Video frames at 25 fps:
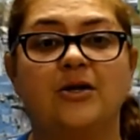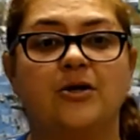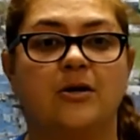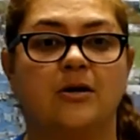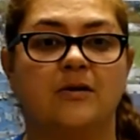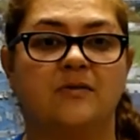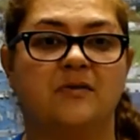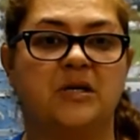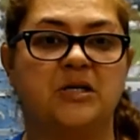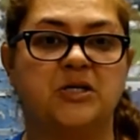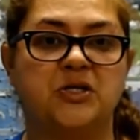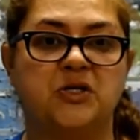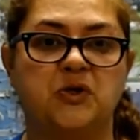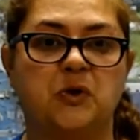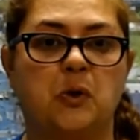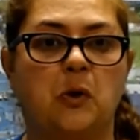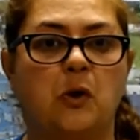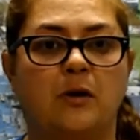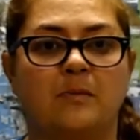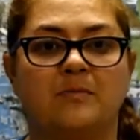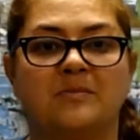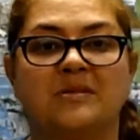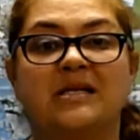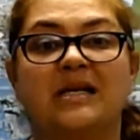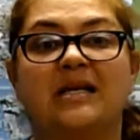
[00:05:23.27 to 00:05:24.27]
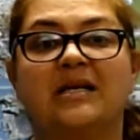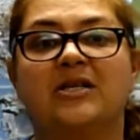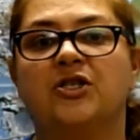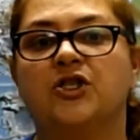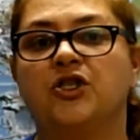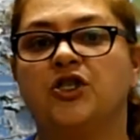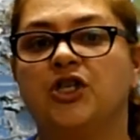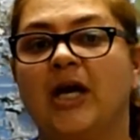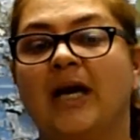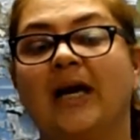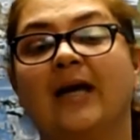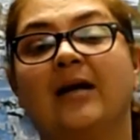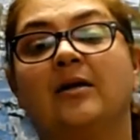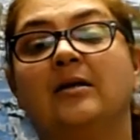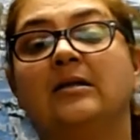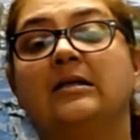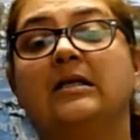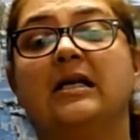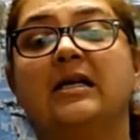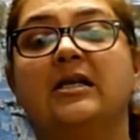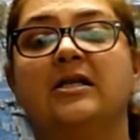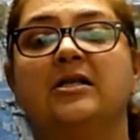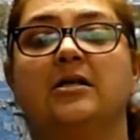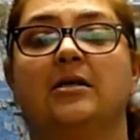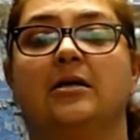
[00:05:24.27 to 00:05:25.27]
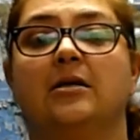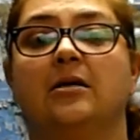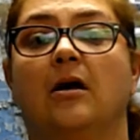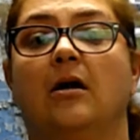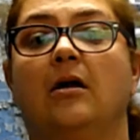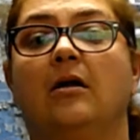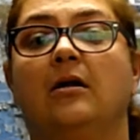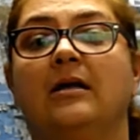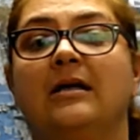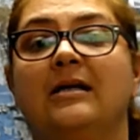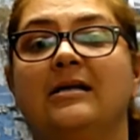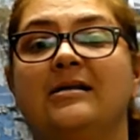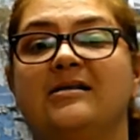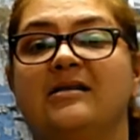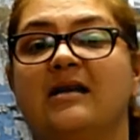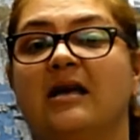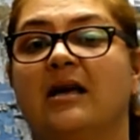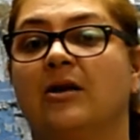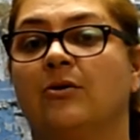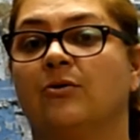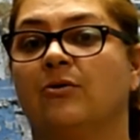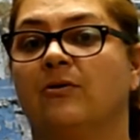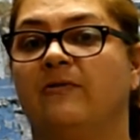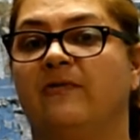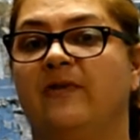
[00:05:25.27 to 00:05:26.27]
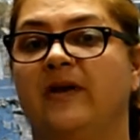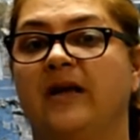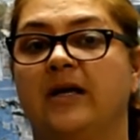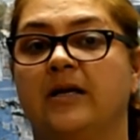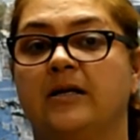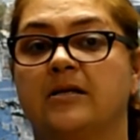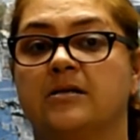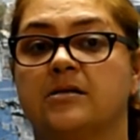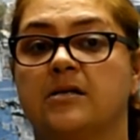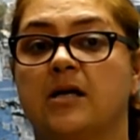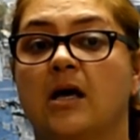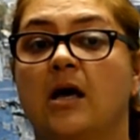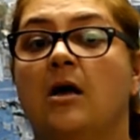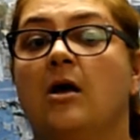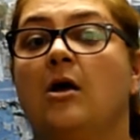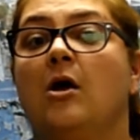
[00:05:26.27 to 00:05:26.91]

during these storms is channeled into gullies and ravines,